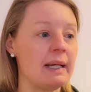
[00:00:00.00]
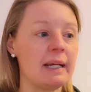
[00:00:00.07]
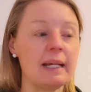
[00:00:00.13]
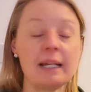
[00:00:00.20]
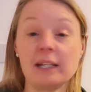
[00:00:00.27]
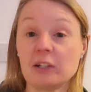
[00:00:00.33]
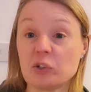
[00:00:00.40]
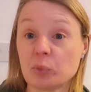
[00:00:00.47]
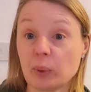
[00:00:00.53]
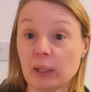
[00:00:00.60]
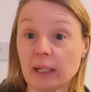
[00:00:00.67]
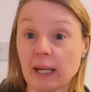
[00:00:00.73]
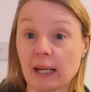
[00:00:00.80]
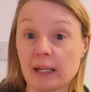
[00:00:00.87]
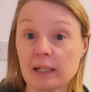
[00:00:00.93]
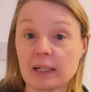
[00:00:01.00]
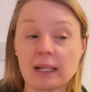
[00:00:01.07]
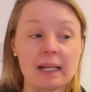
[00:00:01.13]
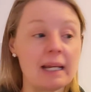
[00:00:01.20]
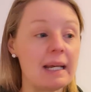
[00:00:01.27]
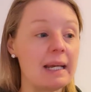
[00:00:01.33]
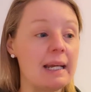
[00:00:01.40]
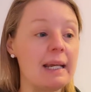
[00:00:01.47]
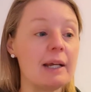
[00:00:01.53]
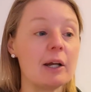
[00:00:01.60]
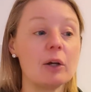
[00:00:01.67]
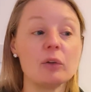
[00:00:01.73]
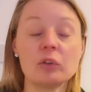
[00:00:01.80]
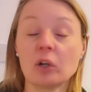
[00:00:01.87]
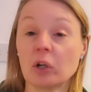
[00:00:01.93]
Each weekend he
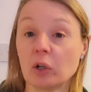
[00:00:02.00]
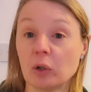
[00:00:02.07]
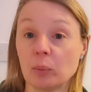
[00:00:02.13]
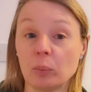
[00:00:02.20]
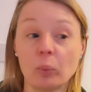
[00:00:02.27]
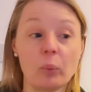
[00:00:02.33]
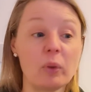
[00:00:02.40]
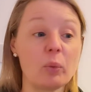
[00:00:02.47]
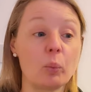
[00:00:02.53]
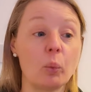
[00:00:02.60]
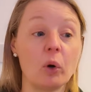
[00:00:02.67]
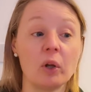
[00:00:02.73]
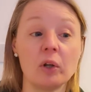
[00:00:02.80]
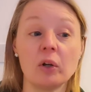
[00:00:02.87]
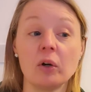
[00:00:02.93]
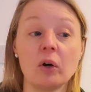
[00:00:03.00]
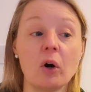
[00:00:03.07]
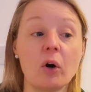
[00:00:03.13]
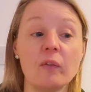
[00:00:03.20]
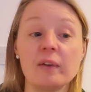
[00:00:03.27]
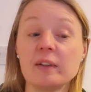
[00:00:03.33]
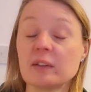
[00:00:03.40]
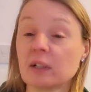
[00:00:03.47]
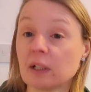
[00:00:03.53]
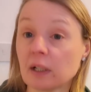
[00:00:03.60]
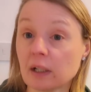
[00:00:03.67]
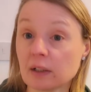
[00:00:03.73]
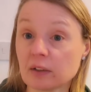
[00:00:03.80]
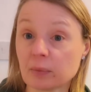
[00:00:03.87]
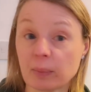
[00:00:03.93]
goes home with one of his
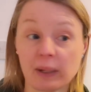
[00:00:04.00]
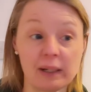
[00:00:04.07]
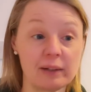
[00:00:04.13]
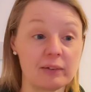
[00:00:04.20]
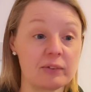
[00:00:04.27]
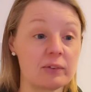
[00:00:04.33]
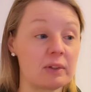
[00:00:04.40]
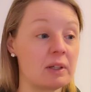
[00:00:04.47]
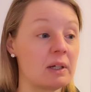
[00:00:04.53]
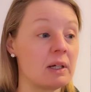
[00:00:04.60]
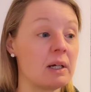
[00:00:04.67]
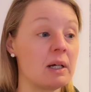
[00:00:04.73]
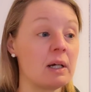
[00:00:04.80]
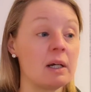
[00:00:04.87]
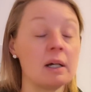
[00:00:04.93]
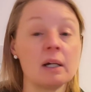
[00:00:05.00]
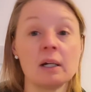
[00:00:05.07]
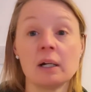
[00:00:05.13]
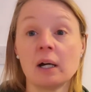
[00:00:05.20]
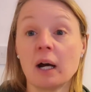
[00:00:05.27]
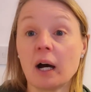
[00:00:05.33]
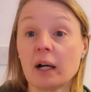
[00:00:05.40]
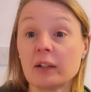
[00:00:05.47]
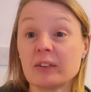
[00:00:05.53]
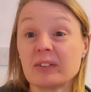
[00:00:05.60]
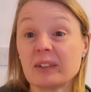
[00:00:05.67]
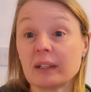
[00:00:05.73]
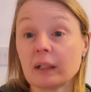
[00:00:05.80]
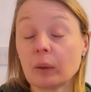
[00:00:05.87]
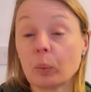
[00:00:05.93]
classmates
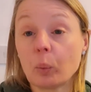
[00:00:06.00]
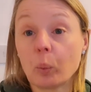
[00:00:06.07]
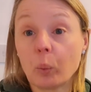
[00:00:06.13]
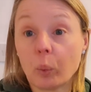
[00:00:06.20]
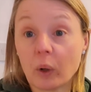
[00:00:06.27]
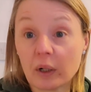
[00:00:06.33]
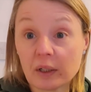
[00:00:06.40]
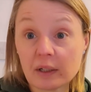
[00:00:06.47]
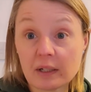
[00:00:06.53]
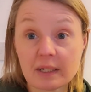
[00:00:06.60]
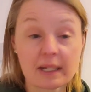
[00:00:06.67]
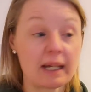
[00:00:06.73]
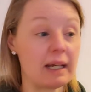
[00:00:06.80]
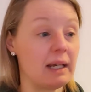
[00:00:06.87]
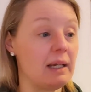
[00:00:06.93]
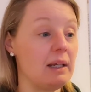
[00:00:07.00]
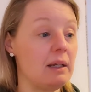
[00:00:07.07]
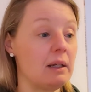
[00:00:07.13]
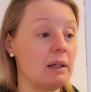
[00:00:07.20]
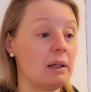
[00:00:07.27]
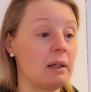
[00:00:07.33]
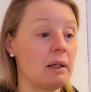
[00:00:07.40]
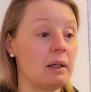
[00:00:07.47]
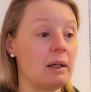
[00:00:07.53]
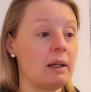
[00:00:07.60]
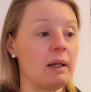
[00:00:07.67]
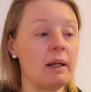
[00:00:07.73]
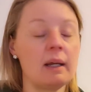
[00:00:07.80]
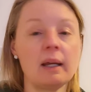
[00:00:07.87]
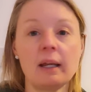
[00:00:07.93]
until one day
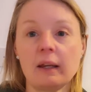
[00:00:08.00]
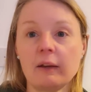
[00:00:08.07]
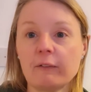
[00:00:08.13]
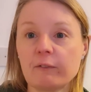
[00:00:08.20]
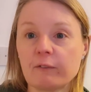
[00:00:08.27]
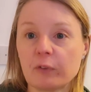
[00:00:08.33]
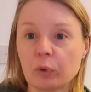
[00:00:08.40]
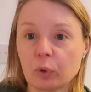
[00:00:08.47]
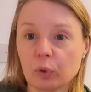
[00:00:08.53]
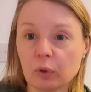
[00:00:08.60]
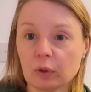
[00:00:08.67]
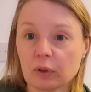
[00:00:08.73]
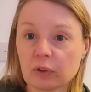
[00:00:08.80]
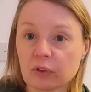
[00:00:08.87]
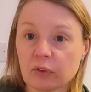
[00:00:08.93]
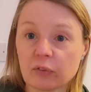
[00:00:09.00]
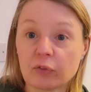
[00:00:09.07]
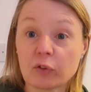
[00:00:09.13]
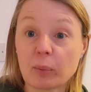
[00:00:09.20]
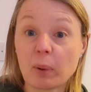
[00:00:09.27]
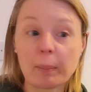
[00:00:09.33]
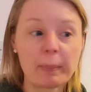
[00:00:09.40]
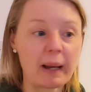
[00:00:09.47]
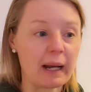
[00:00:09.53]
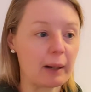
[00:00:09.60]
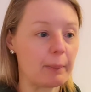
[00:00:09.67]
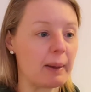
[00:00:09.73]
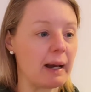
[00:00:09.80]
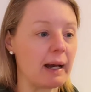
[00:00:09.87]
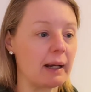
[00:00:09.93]
he falls from a
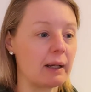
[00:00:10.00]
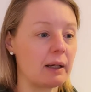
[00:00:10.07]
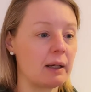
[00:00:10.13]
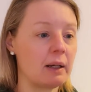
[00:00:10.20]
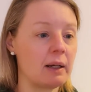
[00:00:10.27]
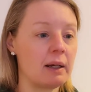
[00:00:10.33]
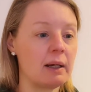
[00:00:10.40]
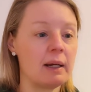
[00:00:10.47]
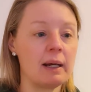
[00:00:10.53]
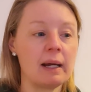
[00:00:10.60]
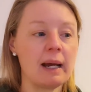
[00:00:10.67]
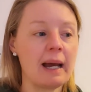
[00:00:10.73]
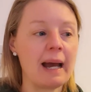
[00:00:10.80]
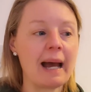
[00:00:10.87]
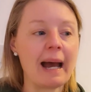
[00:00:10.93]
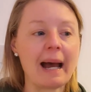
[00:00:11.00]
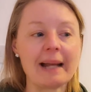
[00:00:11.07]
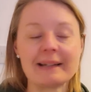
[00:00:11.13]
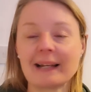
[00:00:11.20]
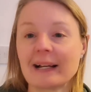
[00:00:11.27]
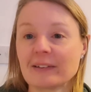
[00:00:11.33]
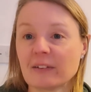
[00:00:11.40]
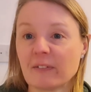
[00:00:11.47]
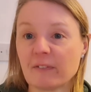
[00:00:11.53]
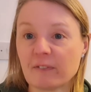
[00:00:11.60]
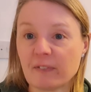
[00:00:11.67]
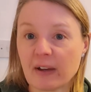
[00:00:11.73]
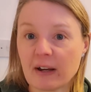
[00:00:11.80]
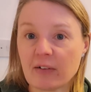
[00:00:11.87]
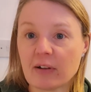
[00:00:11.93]
backpack and has a
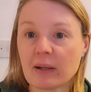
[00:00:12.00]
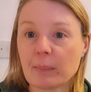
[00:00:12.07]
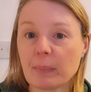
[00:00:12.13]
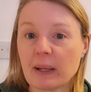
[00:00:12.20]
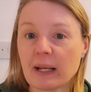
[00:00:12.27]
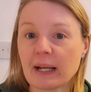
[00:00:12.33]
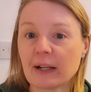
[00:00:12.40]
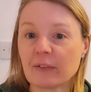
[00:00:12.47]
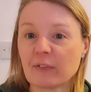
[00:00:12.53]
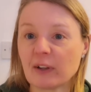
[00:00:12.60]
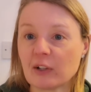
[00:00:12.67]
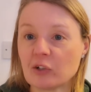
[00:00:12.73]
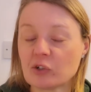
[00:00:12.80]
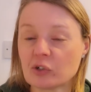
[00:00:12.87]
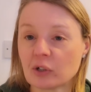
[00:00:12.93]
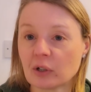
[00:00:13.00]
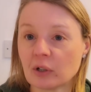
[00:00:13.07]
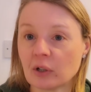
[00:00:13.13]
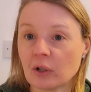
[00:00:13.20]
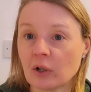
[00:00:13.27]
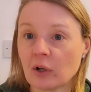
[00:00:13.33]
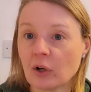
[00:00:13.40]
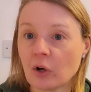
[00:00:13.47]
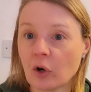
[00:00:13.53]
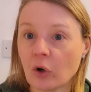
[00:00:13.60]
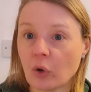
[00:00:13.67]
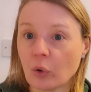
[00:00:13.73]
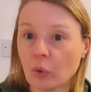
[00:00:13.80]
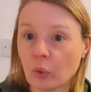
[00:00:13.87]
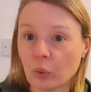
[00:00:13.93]
very big adventure
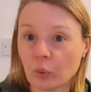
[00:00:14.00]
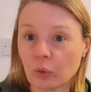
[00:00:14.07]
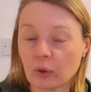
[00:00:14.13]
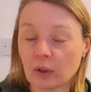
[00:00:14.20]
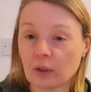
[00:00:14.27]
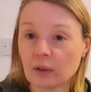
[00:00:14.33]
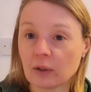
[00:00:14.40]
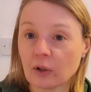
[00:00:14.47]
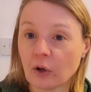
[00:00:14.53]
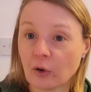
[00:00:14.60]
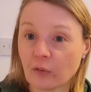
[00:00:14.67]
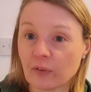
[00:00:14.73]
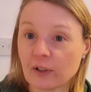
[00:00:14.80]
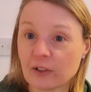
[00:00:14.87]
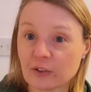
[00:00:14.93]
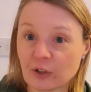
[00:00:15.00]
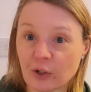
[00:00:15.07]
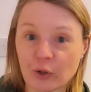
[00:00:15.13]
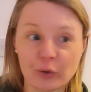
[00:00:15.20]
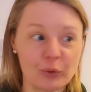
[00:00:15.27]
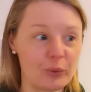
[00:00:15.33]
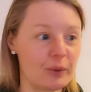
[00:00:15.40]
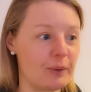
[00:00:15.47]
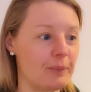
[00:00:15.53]
all of his own.